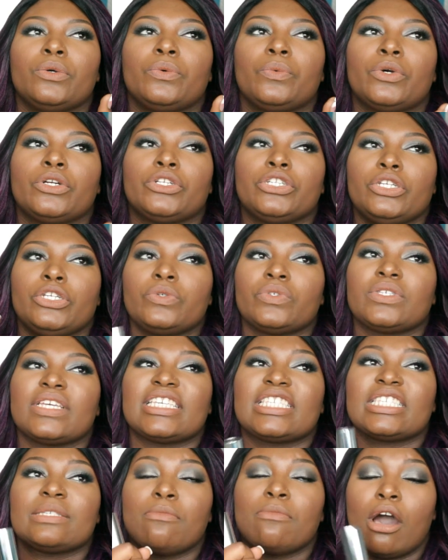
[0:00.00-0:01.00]
were to use a
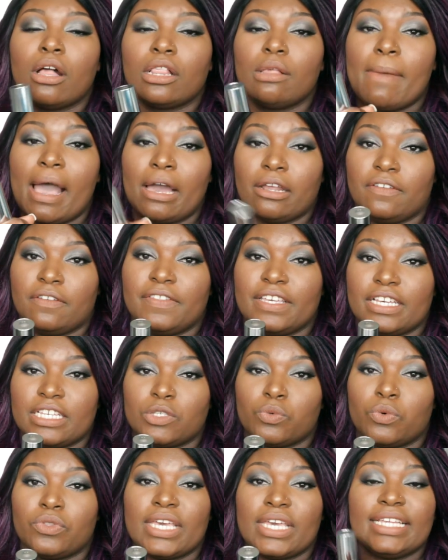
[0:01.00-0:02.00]
small amount of
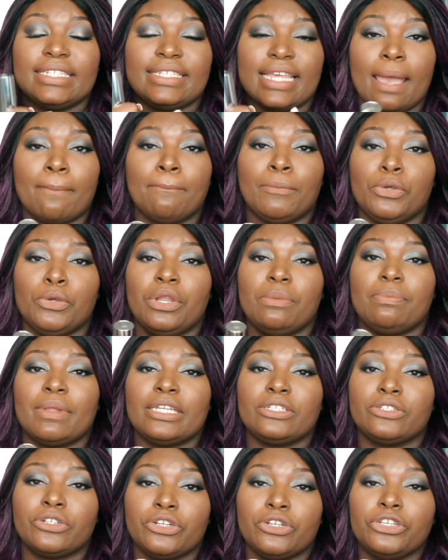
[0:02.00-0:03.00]
this with a damp beauty
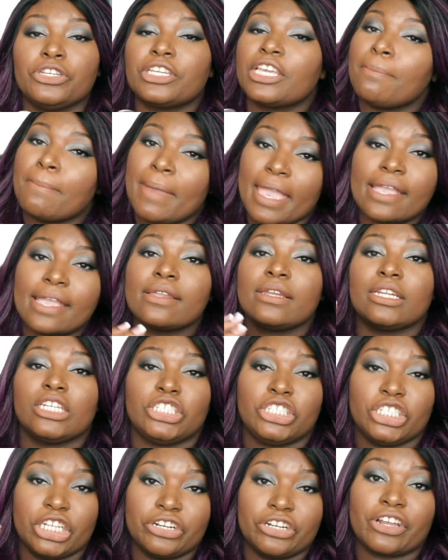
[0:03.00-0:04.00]
blender, you can make it a
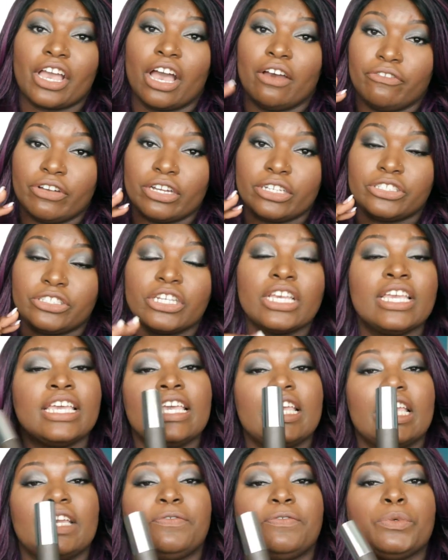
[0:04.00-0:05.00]
sheer coverage.
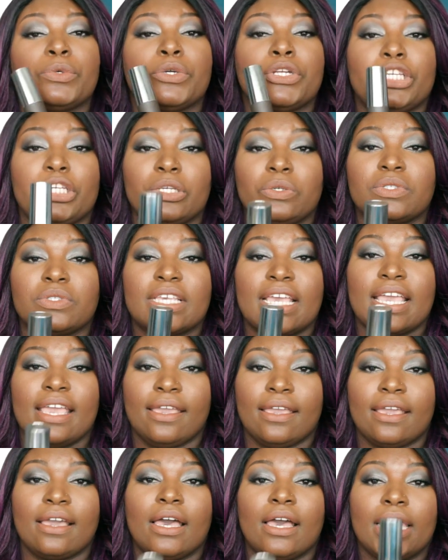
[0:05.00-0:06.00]
If you were
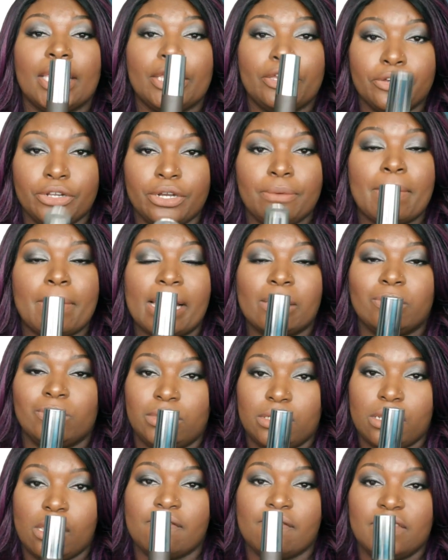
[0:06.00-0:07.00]
using a good
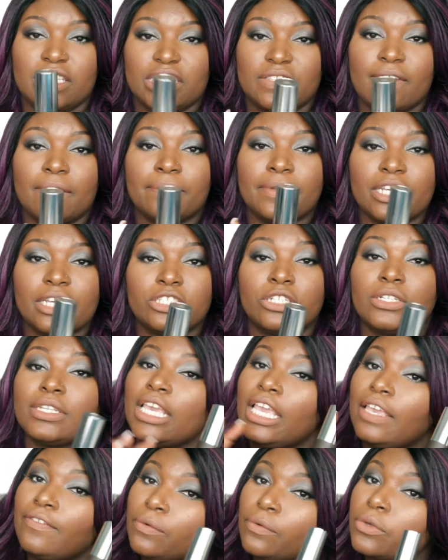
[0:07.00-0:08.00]
amount of this foundation,
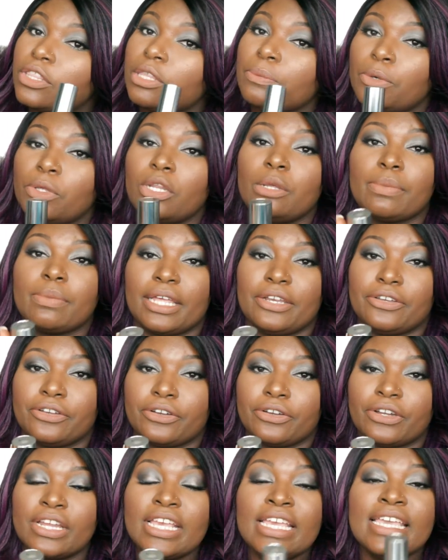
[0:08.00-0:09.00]
even with the beauty
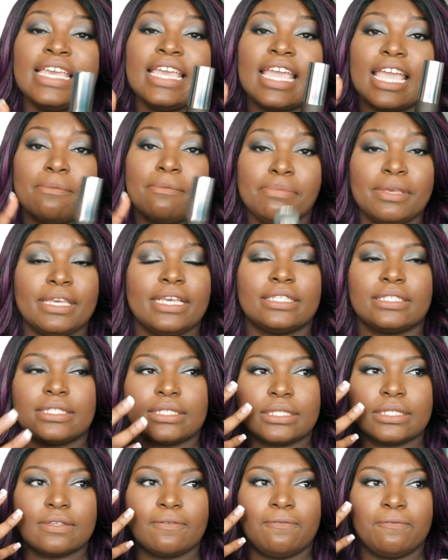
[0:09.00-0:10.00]
blender, it's
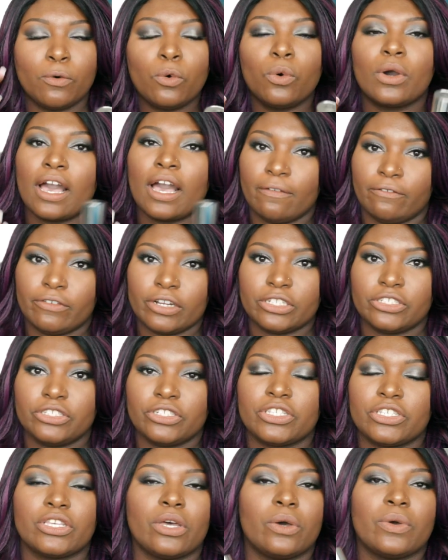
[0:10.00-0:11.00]
full coverage.
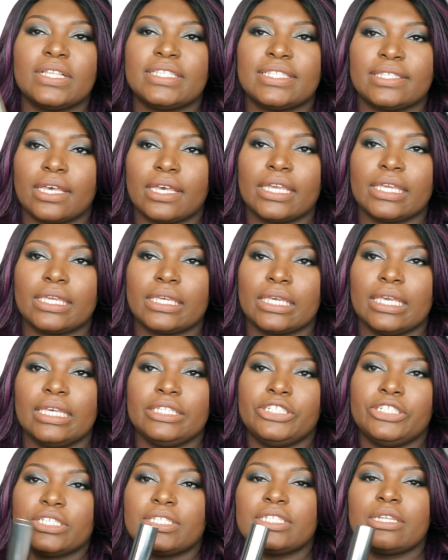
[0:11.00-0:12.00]
So it's like, it
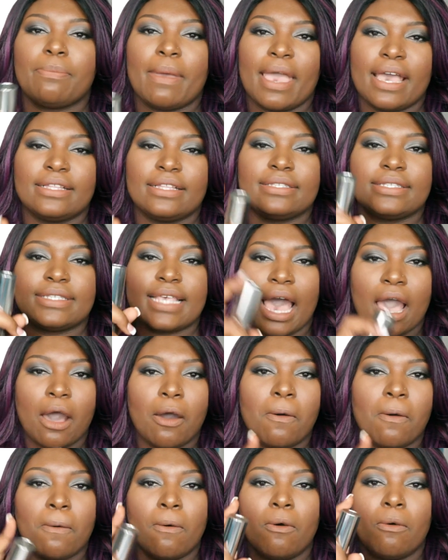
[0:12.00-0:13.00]
just depends
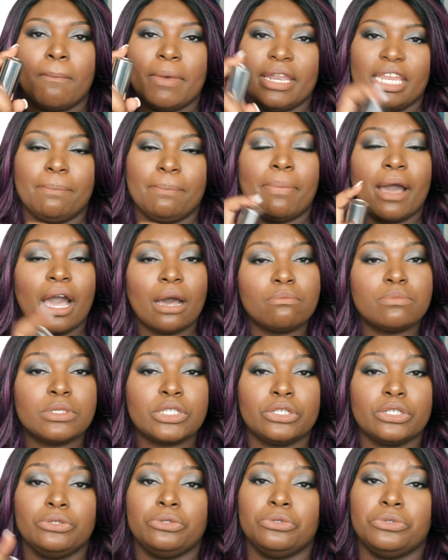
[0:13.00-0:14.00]
how many
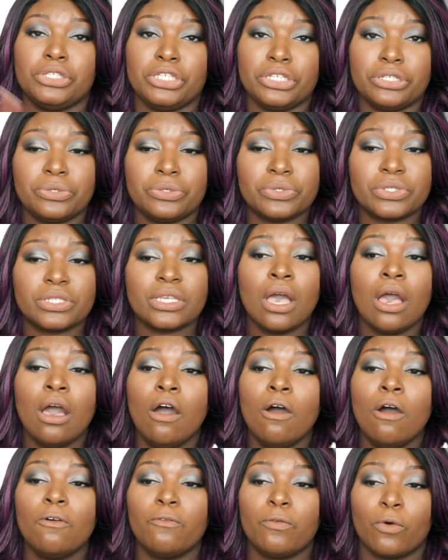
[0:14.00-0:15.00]
pumps you use.
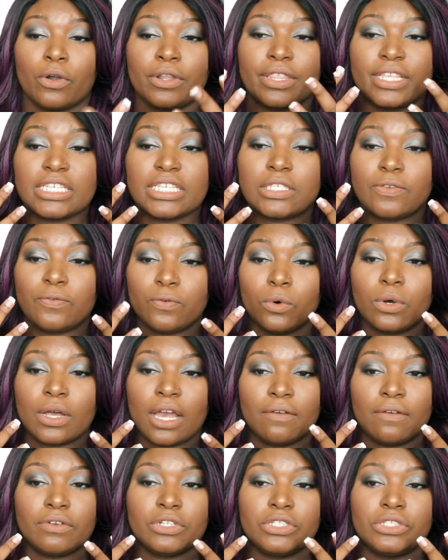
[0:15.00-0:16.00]
For this full
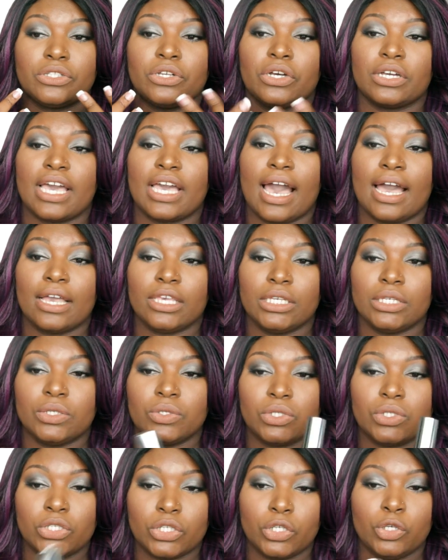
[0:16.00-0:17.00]
coverage look, I
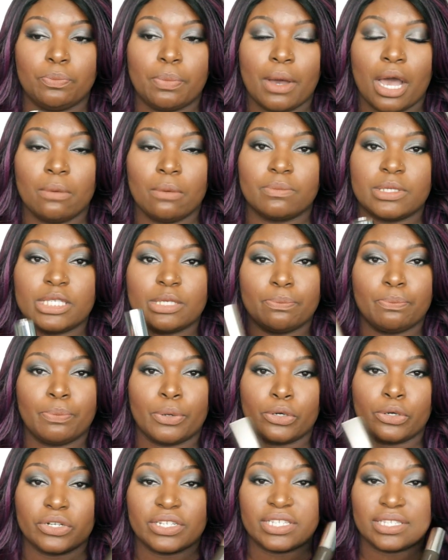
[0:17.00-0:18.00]
use 2 pumps
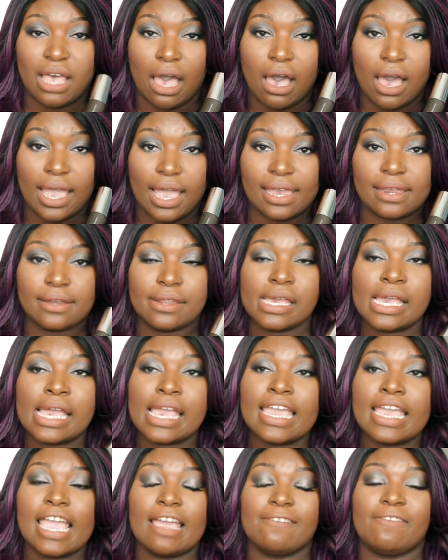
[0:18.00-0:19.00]
per side.
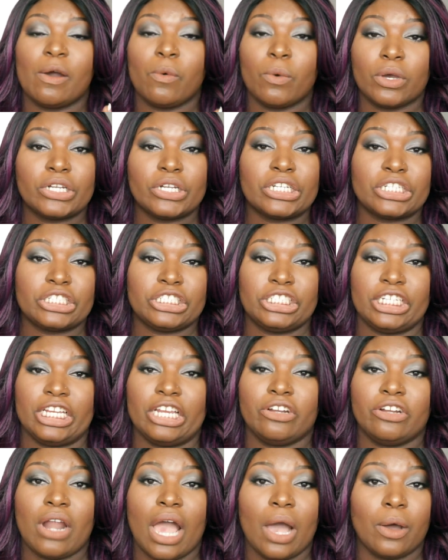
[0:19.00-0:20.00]
If I wanted it
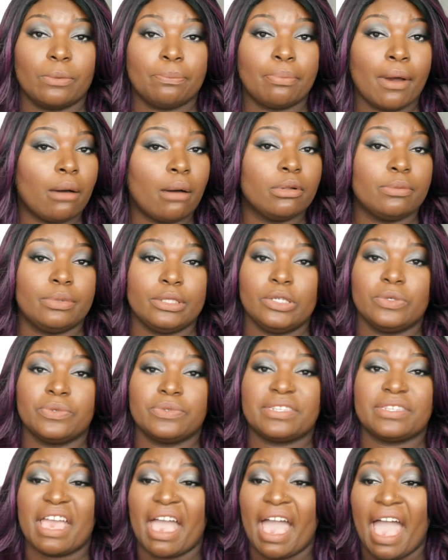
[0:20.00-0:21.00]
sheer, I would probably
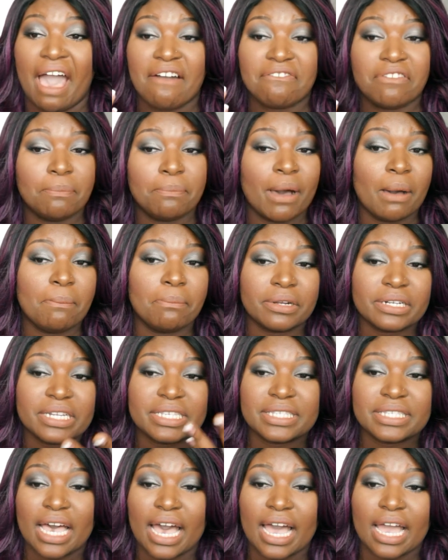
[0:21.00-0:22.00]
use half a pump on a
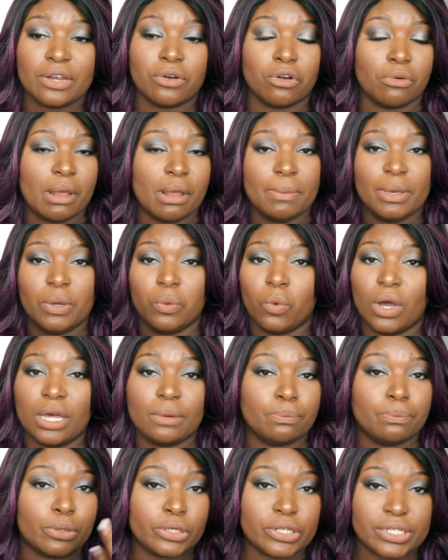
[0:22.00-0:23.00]
side, or maybe
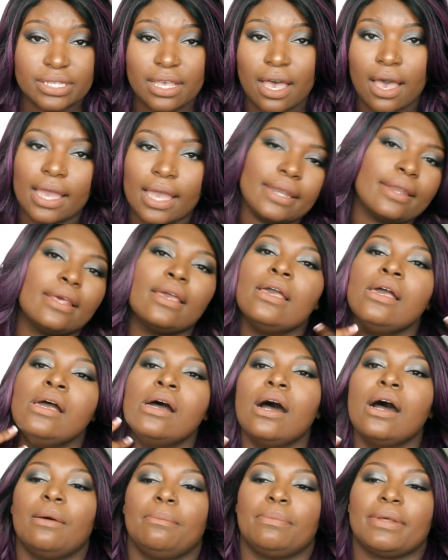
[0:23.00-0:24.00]
1 per side.
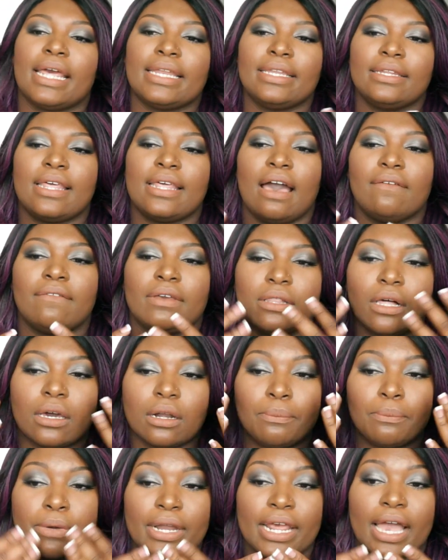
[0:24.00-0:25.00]
But I do have a lot
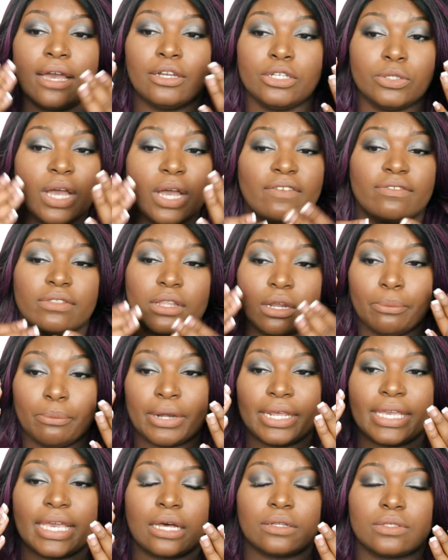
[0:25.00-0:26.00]
of
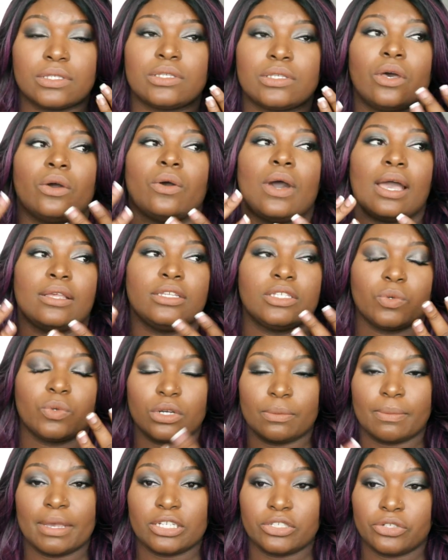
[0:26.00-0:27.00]
breakouts, so I just want
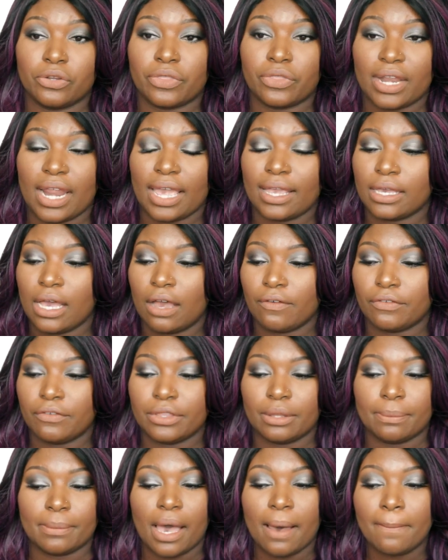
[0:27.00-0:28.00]
to make sure that I covered
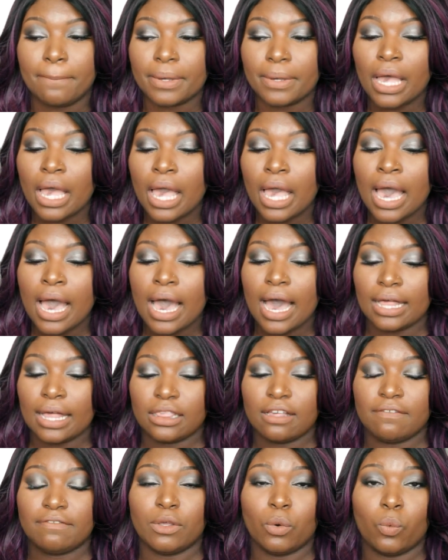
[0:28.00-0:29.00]
them up. I
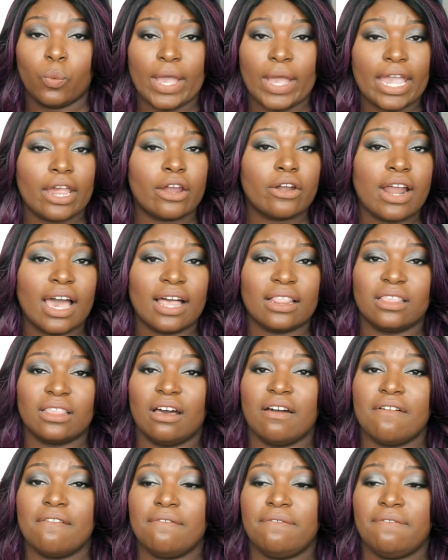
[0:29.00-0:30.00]
love the wear. I
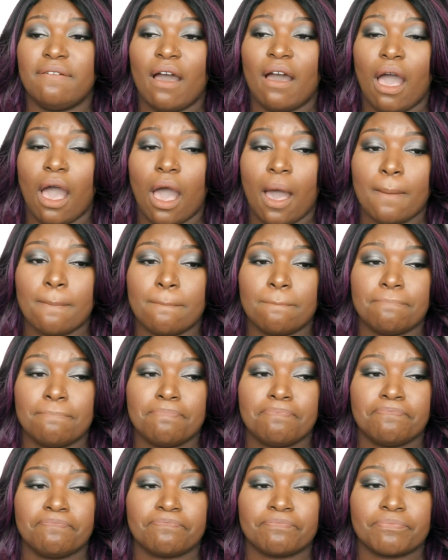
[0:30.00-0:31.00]
love
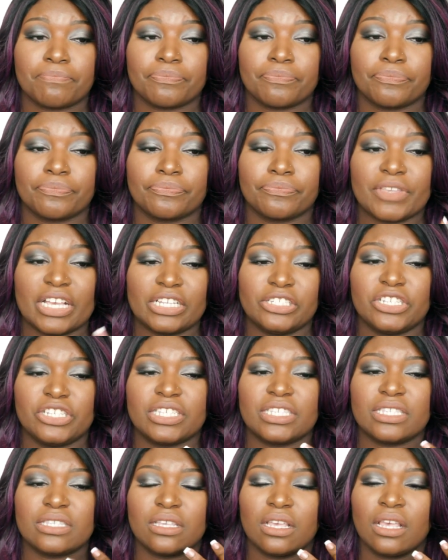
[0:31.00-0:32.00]

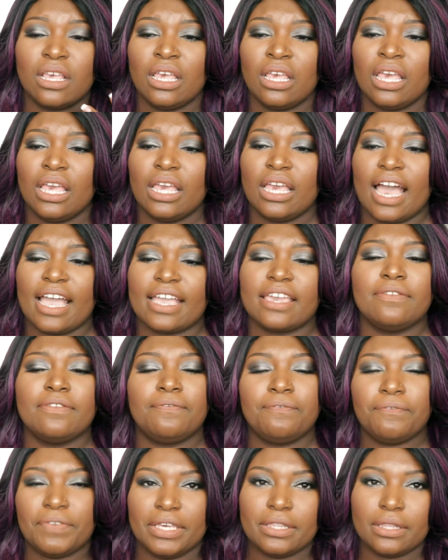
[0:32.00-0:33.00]
I can
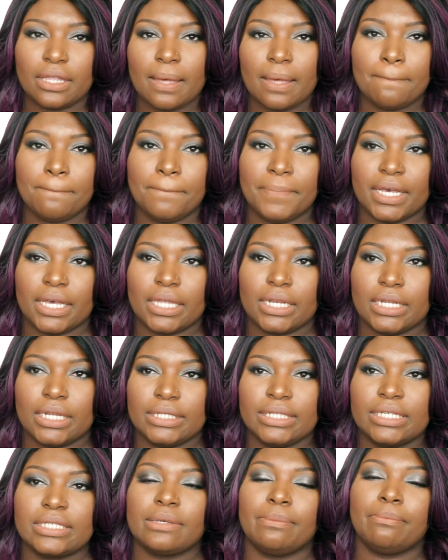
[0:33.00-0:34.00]
feel it, but it
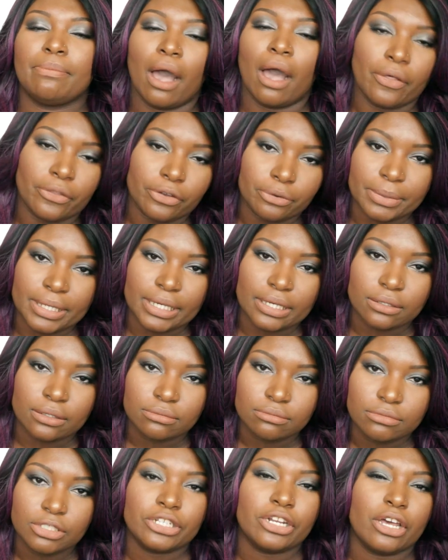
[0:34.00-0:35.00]
doesn't bother me.
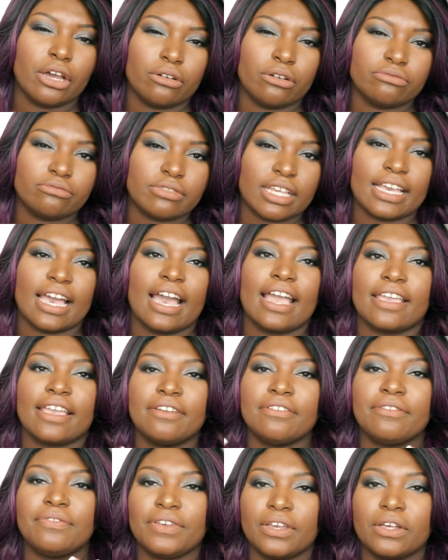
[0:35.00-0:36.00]
You know, like I
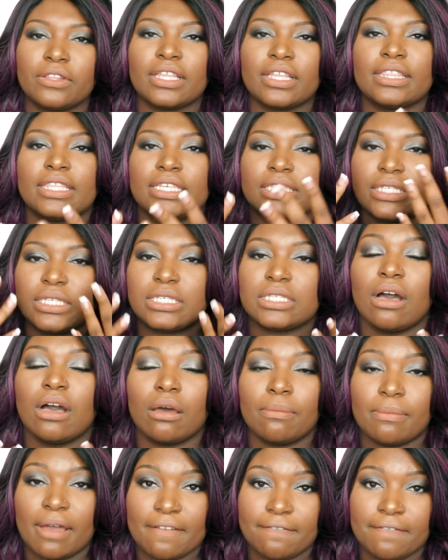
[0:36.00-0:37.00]
can feel that this is
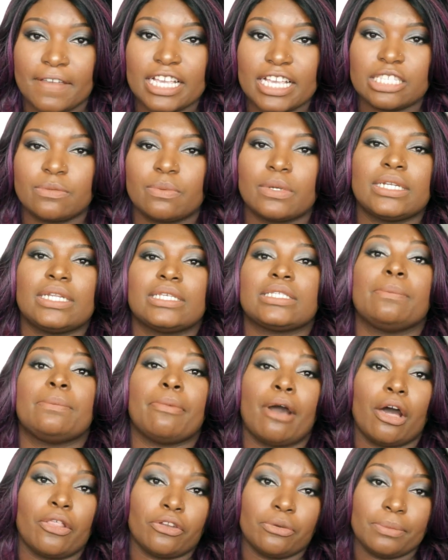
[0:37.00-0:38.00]
on my face, but it doesn't
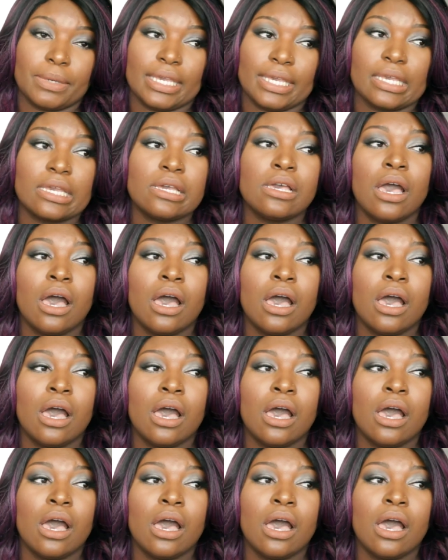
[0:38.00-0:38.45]
bother me.